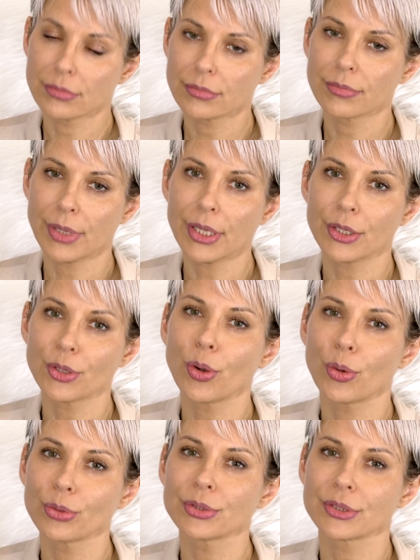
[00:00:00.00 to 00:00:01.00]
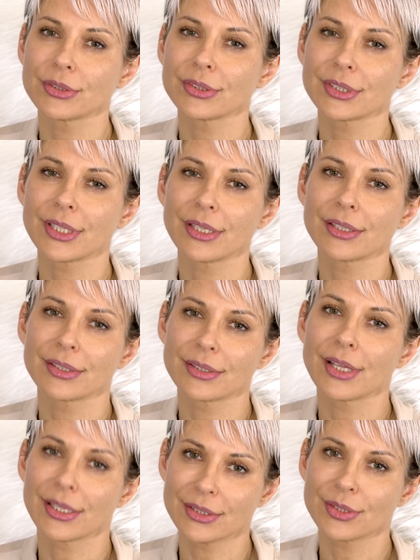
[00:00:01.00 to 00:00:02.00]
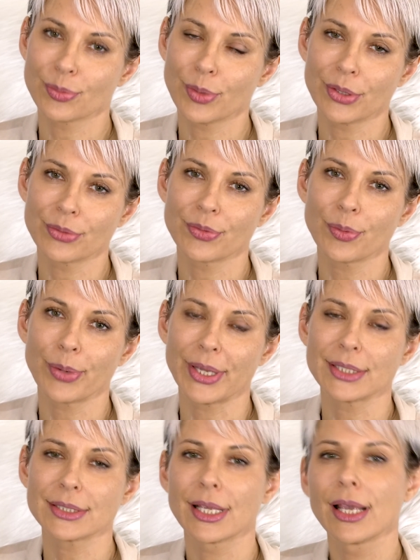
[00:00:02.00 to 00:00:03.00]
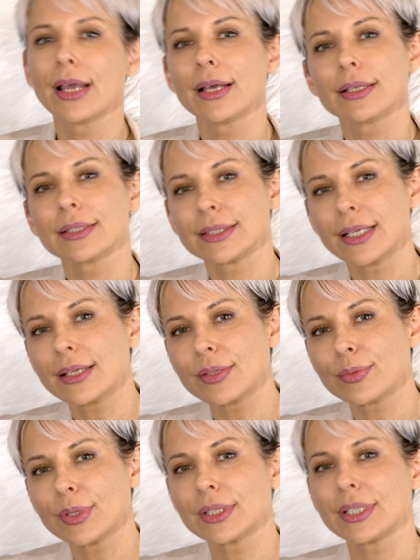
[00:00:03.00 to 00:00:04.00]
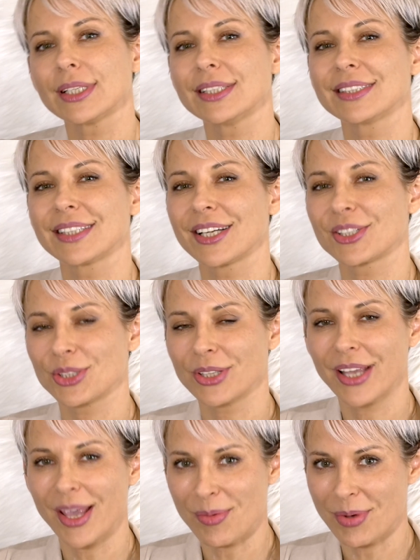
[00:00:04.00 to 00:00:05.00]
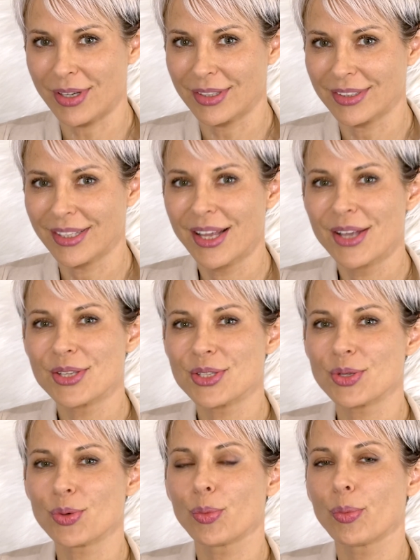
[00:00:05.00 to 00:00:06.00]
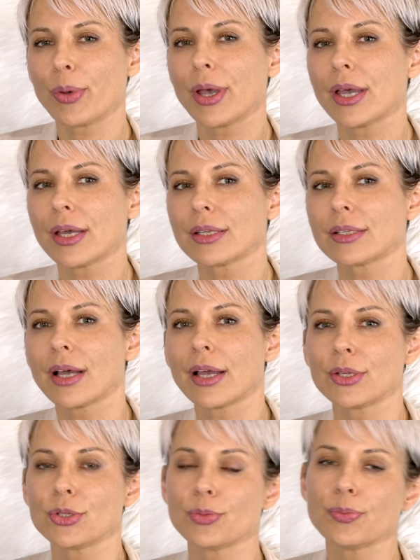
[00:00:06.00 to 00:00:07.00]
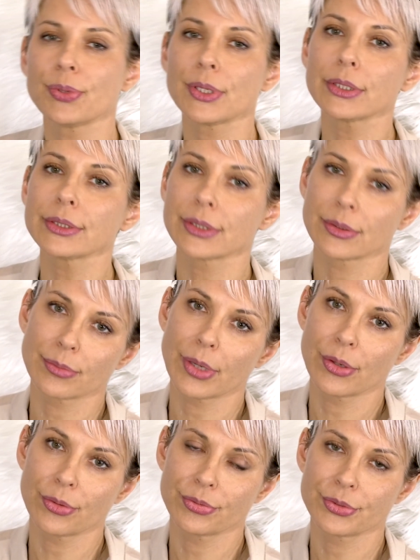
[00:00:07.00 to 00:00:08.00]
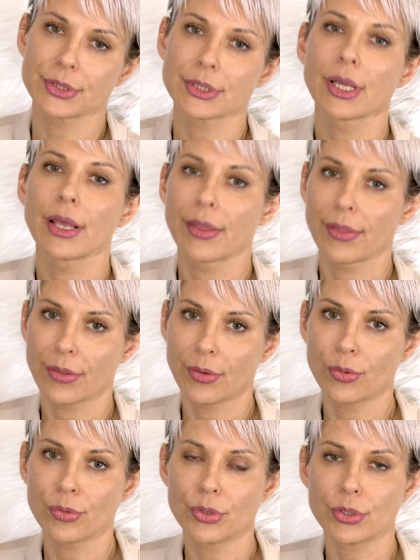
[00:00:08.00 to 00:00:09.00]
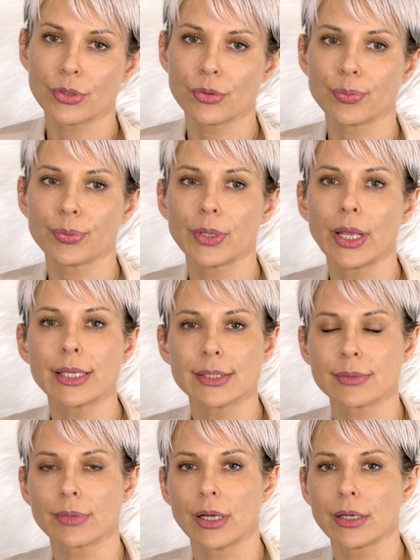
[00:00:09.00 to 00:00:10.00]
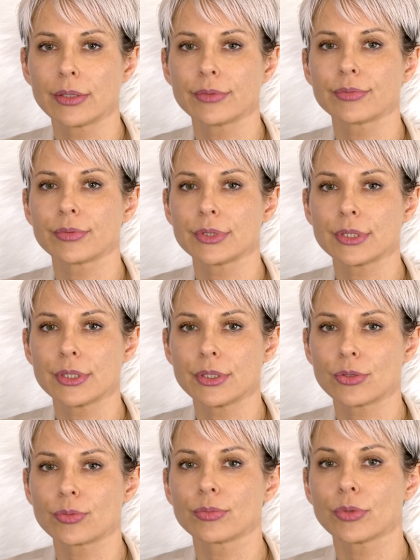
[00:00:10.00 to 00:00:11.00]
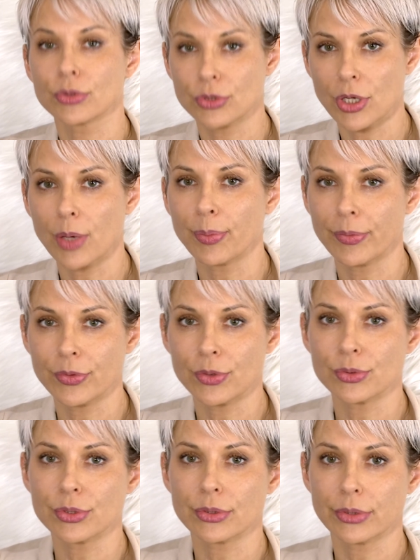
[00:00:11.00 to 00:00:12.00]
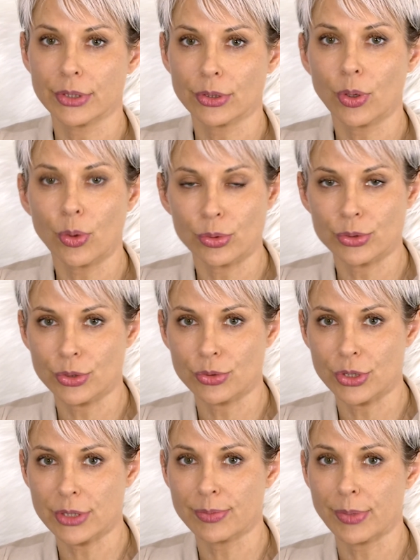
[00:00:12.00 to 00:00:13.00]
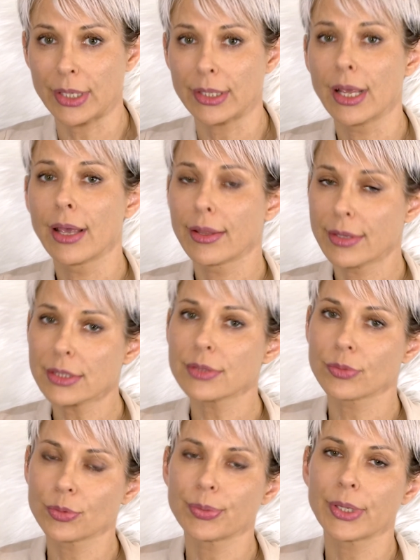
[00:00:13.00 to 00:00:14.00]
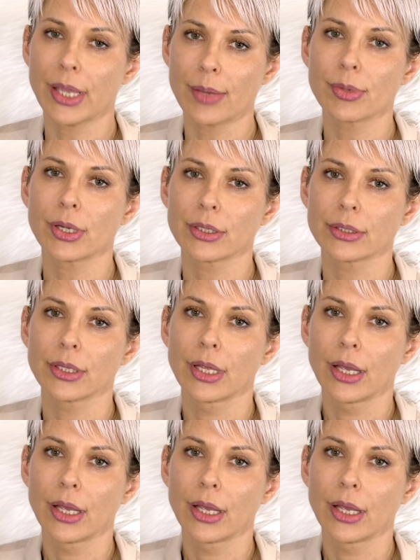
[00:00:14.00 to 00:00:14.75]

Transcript: making holes in the skin, that's one of the ways. Second one is actually chemical. So when I do peels in my office, or you apply some kind of serum on top of those little holes you just made, this would be chemical